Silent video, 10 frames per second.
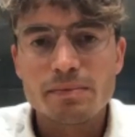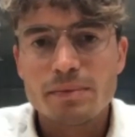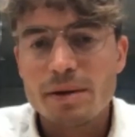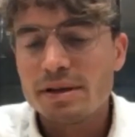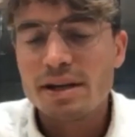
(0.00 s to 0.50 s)

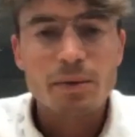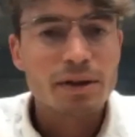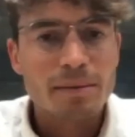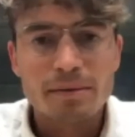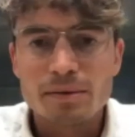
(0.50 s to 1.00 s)

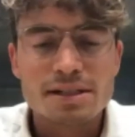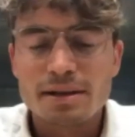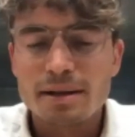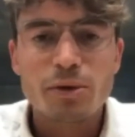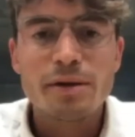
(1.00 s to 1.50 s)

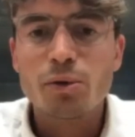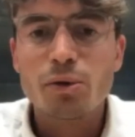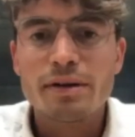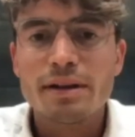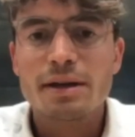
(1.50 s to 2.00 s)
elaborate
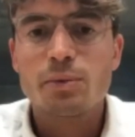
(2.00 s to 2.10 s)
more, like